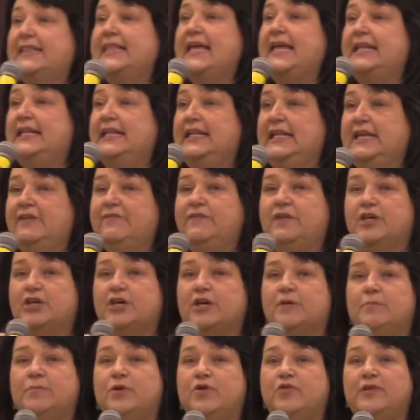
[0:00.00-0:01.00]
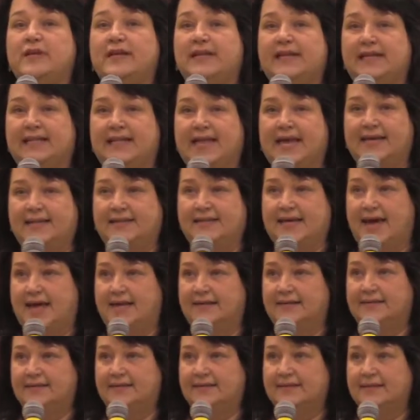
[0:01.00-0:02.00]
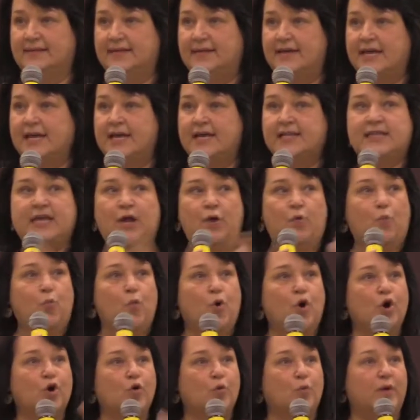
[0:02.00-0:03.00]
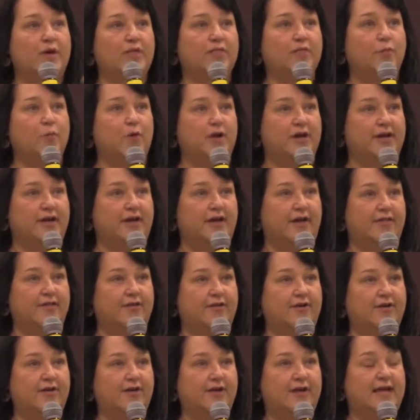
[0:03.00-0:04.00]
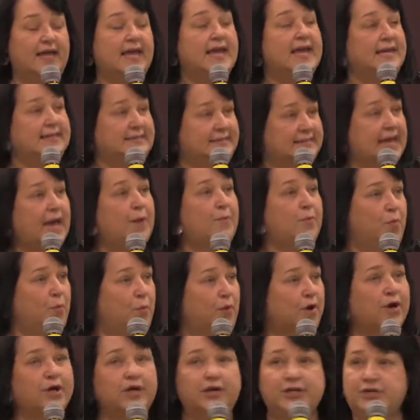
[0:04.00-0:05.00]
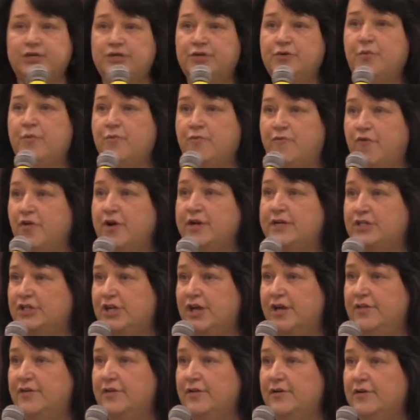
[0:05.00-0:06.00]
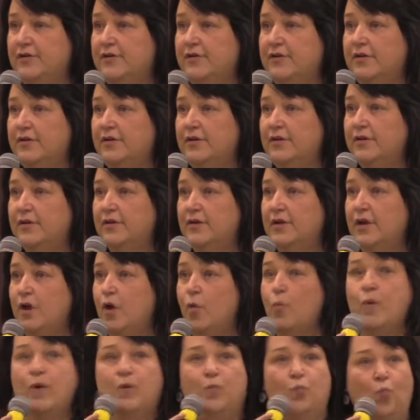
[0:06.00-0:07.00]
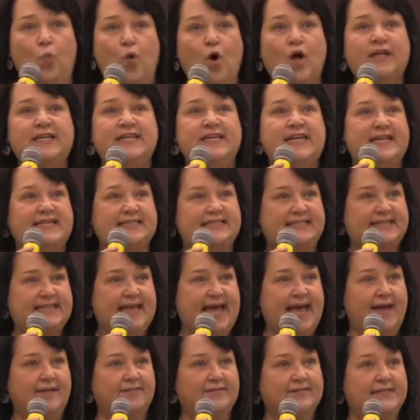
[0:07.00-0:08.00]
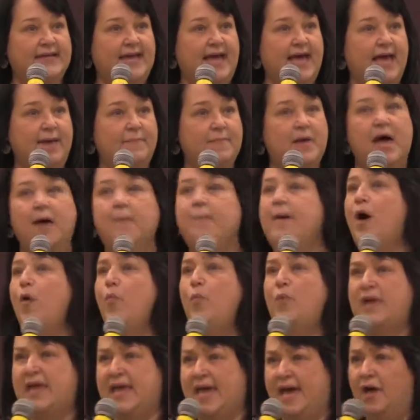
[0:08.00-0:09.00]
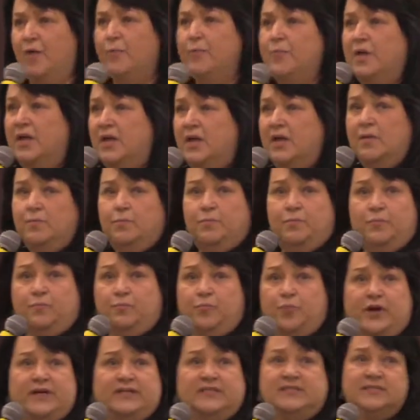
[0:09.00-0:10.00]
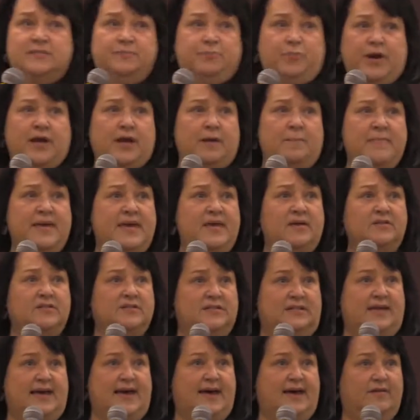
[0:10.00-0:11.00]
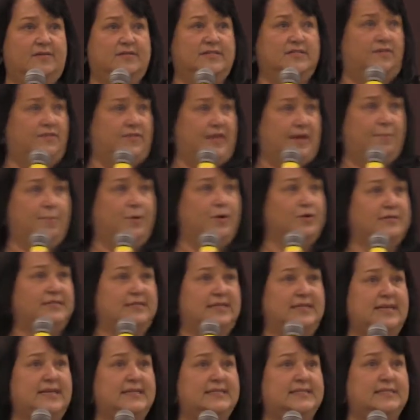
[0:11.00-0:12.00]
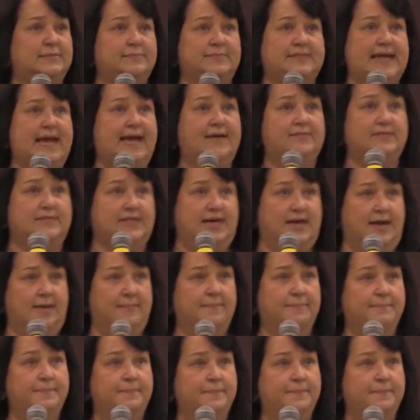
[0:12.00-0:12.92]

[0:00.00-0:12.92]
that live in community like that. They work with one another. Is that what we're going to do for each other? When one needs downtime, how about we help bring a meal to the house if that person needs some downtime,